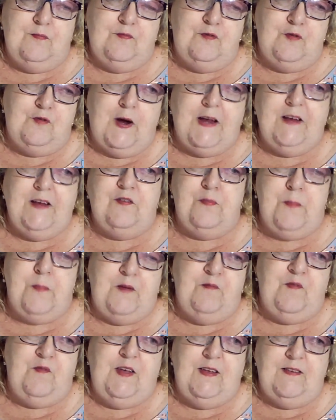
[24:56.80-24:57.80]
strikes my
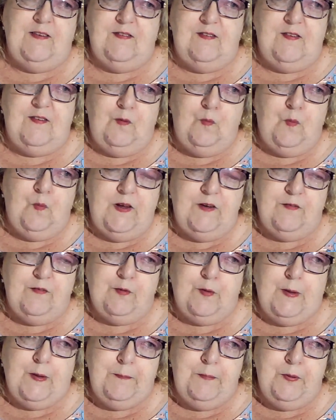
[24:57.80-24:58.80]
fancy
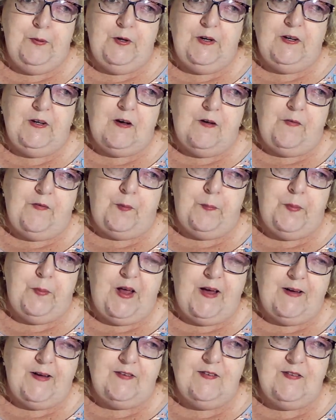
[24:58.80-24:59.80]
whenever I'm putting all the
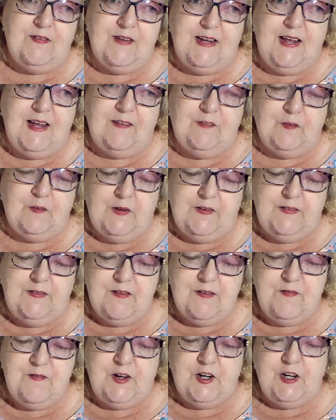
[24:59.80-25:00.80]
blocks together at
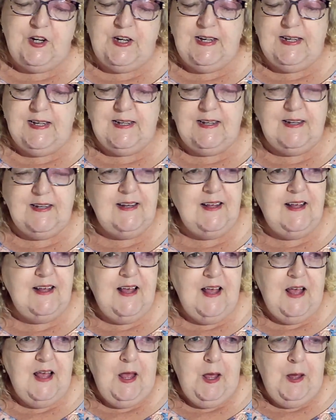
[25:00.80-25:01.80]
the very end.
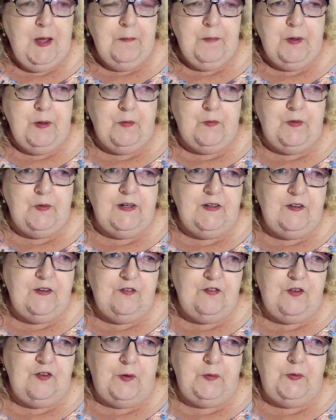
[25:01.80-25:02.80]
But I wanted to
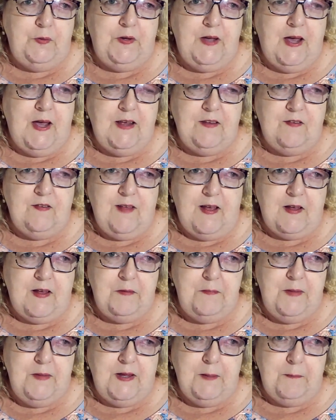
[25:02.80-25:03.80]
show you guys how to
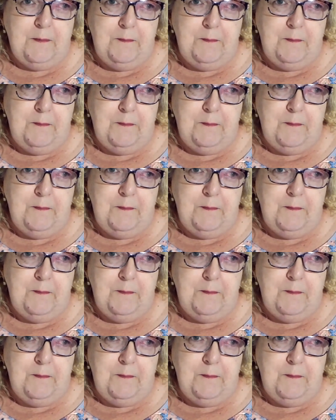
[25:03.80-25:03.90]
make a